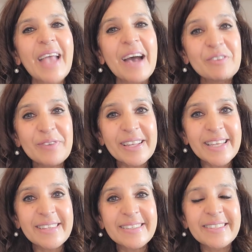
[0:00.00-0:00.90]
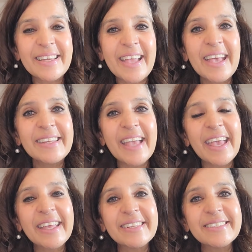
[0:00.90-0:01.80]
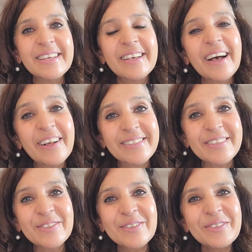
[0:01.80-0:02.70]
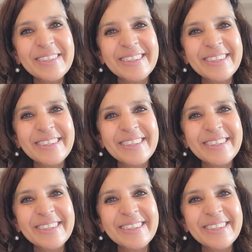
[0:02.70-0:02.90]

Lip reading: Have a fantastic day ahead, and I'll see you soon.